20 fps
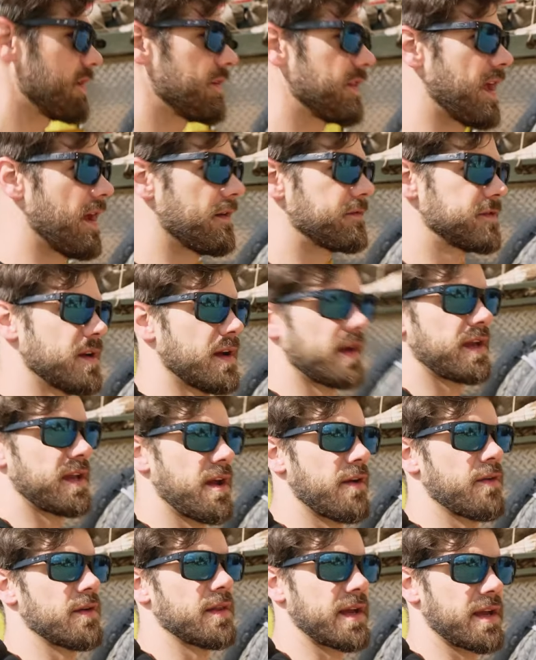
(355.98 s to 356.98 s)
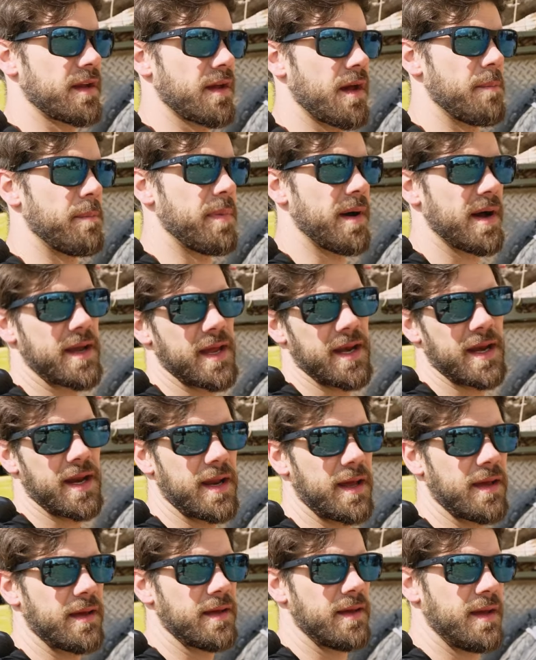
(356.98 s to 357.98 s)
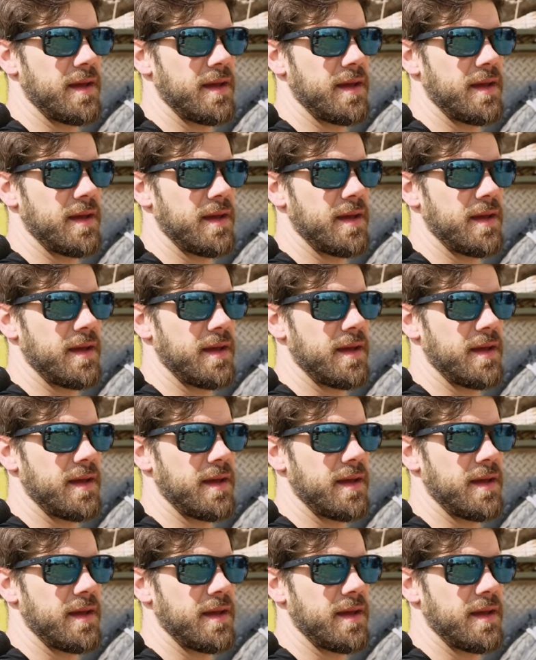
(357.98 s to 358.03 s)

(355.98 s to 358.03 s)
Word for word: it on the FJ, I carry like a bucket in it